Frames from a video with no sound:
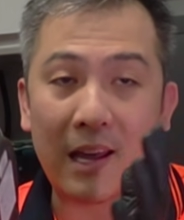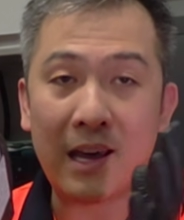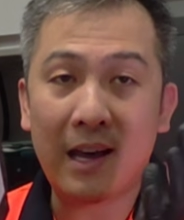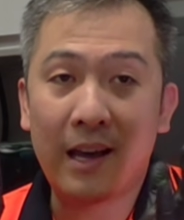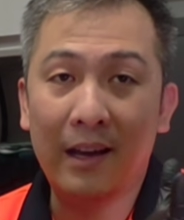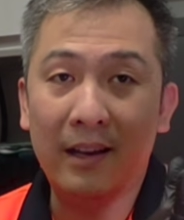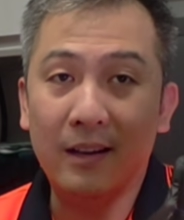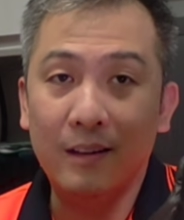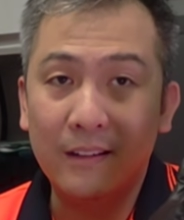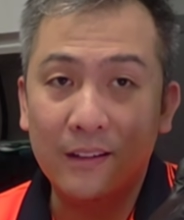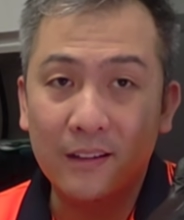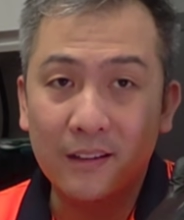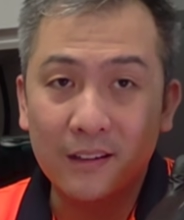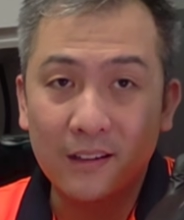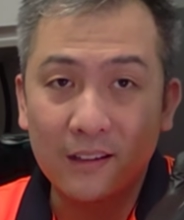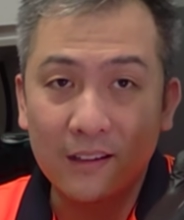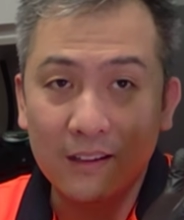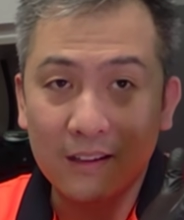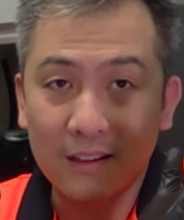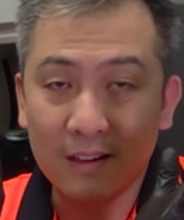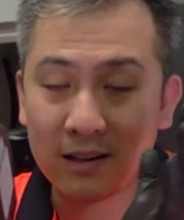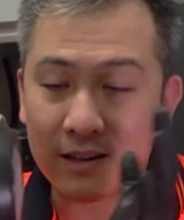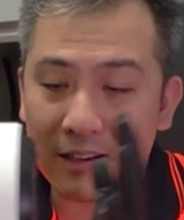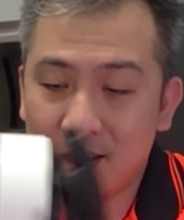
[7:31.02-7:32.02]
and
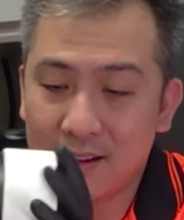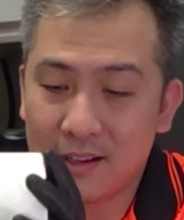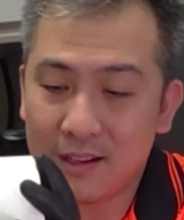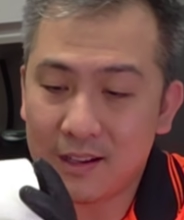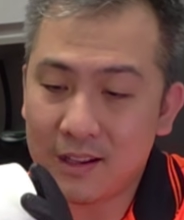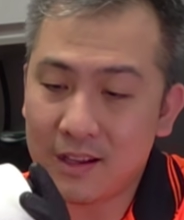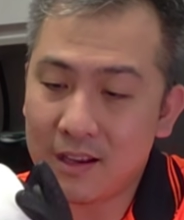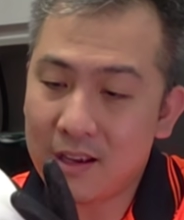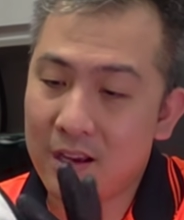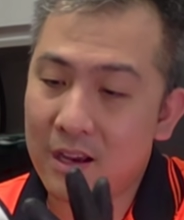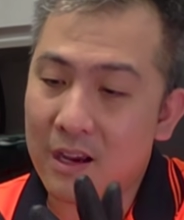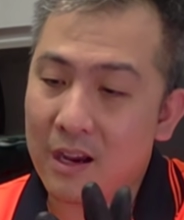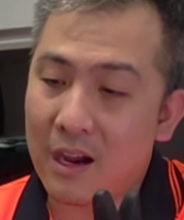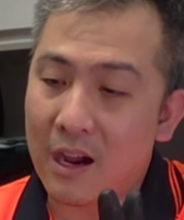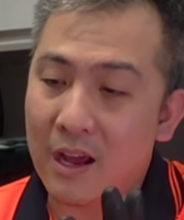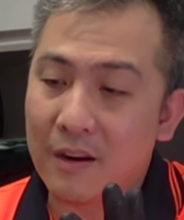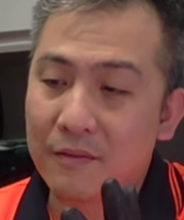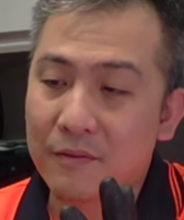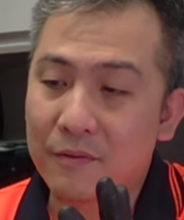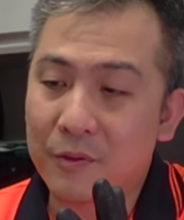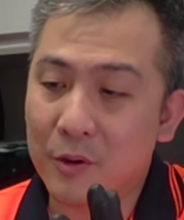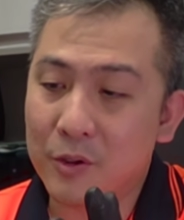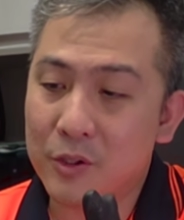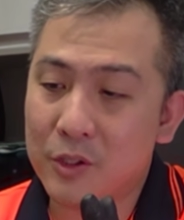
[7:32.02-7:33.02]

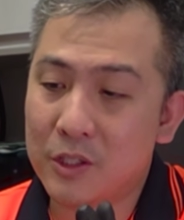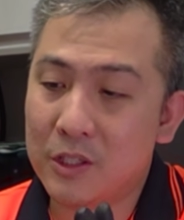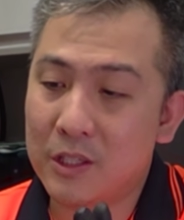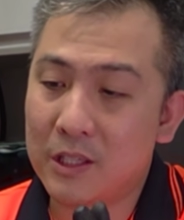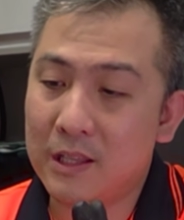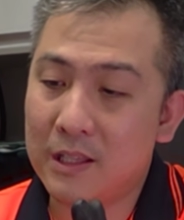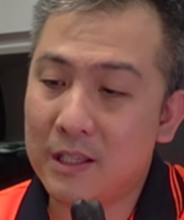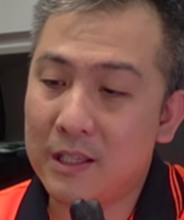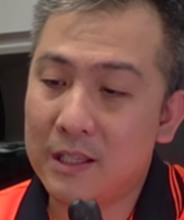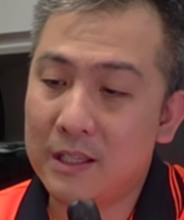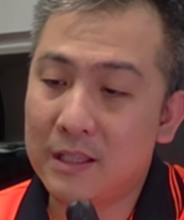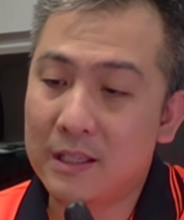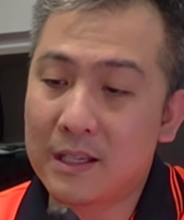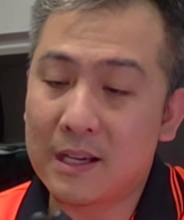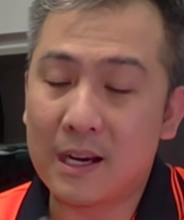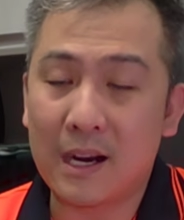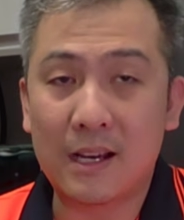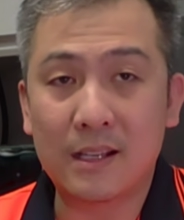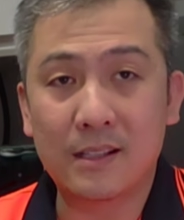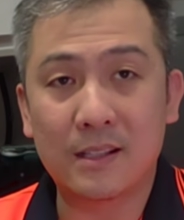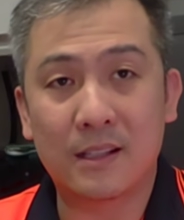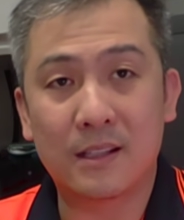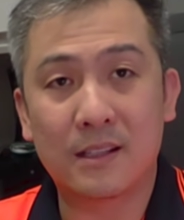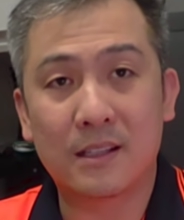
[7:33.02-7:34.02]
unfortunately the
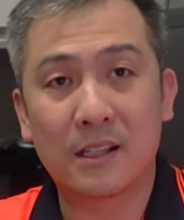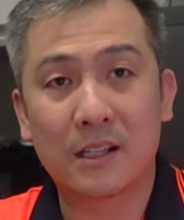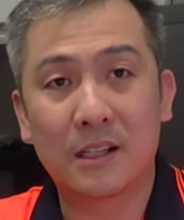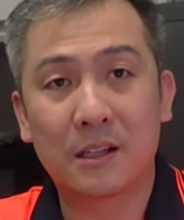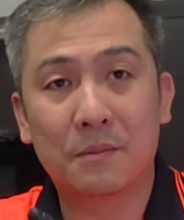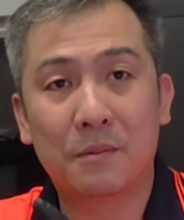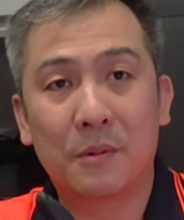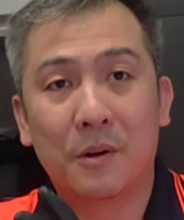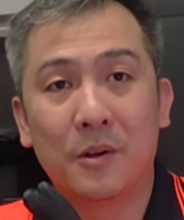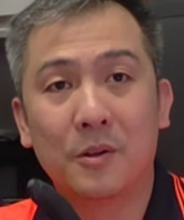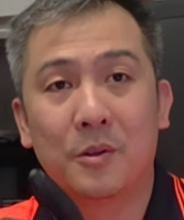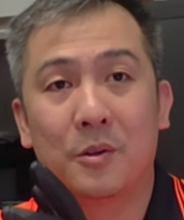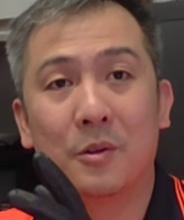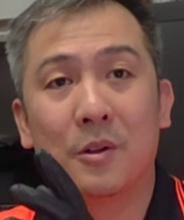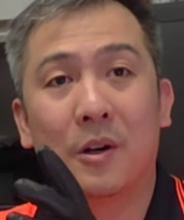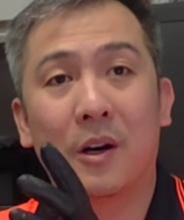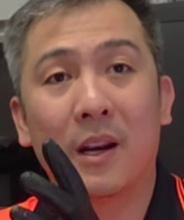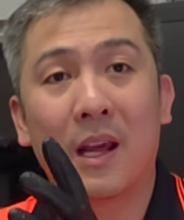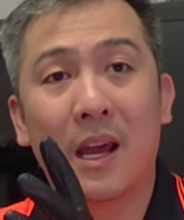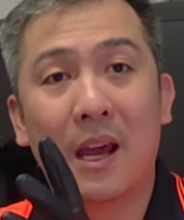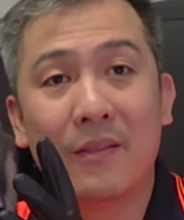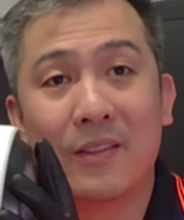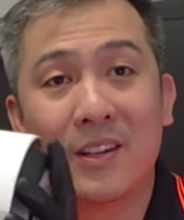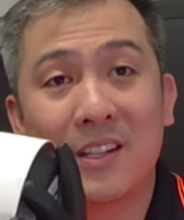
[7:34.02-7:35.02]
guys in Singapore do
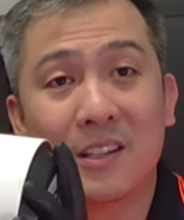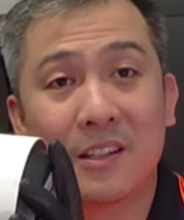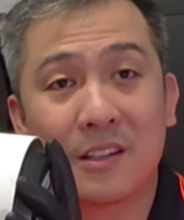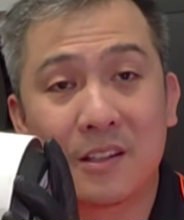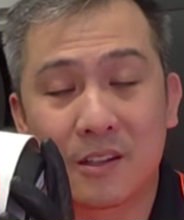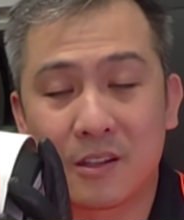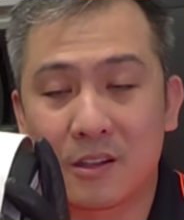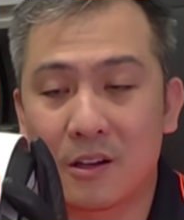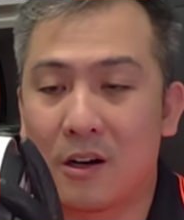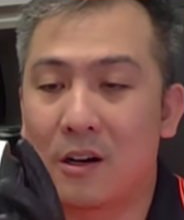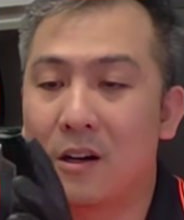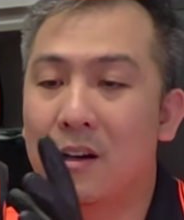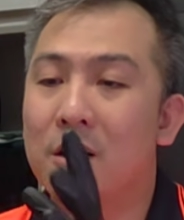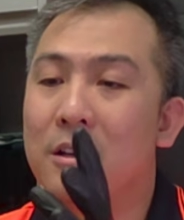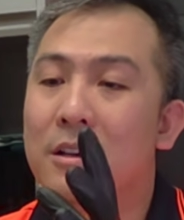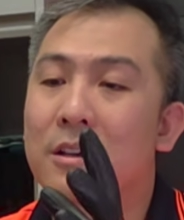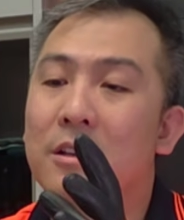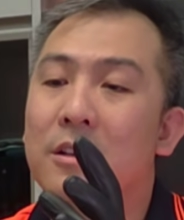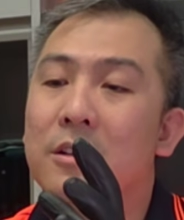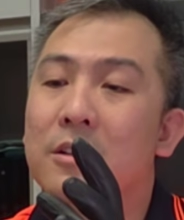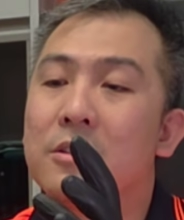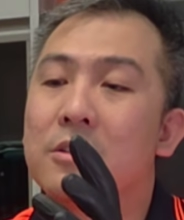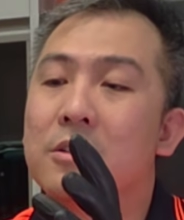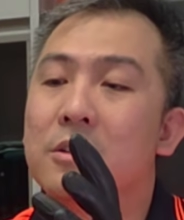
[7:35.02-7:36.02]
not have it in stock,
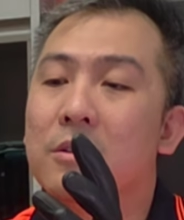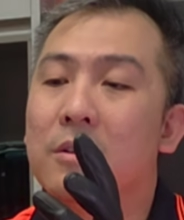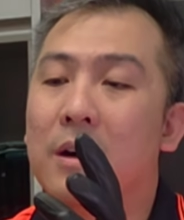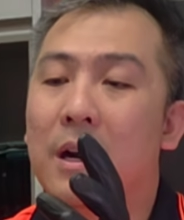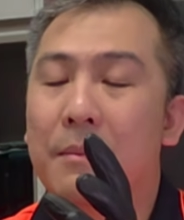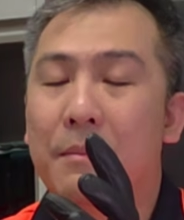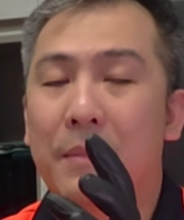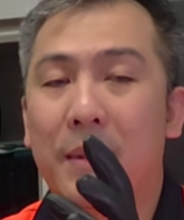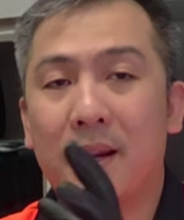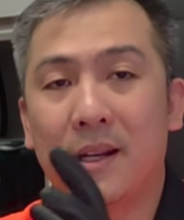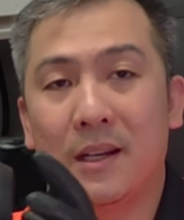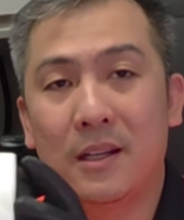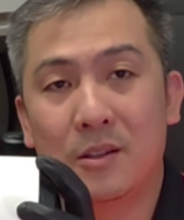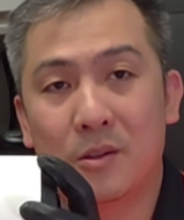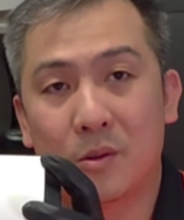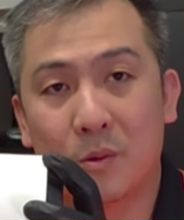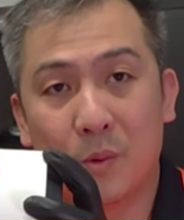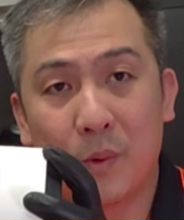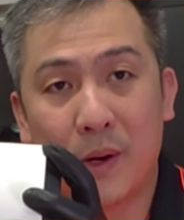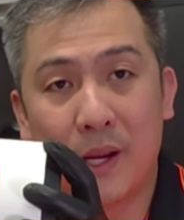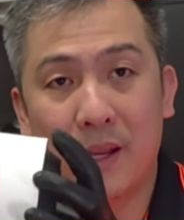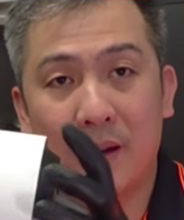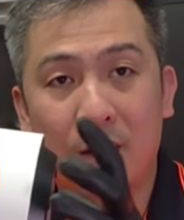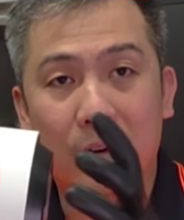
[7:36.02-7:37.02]
so I might need to
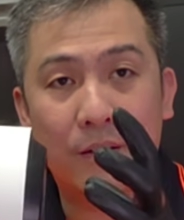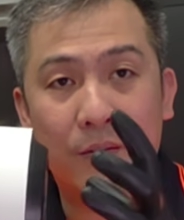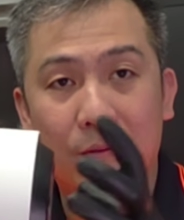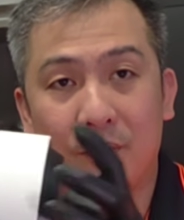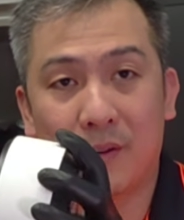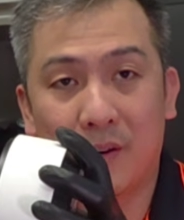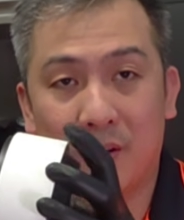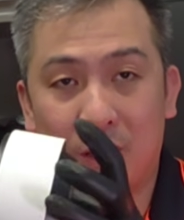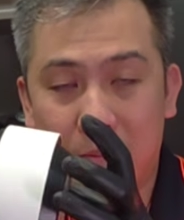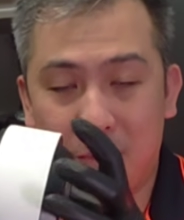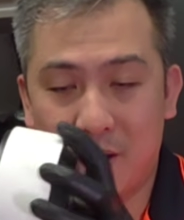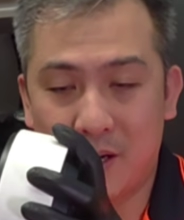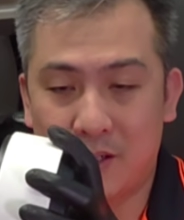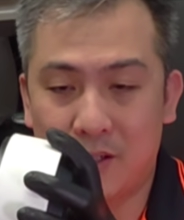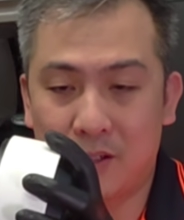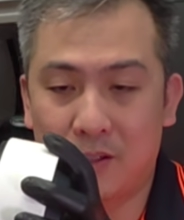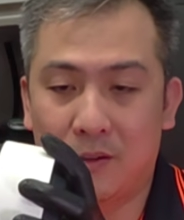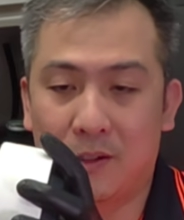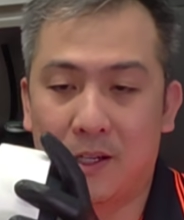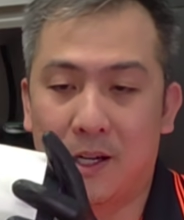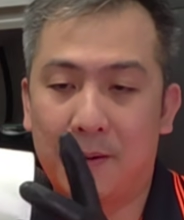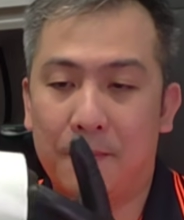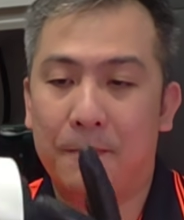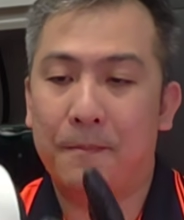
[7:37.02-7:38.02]
wait for the battery
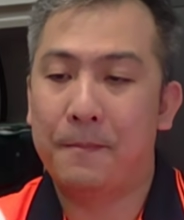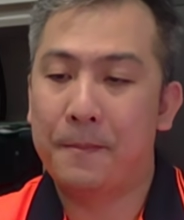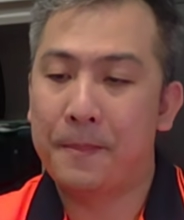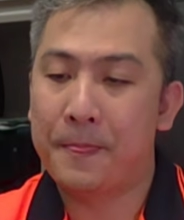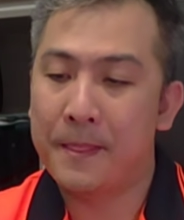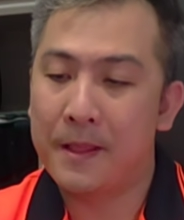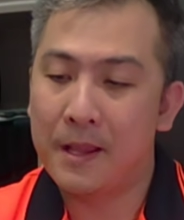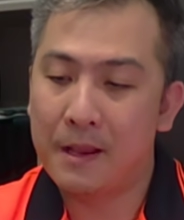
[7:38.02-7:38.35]
to come,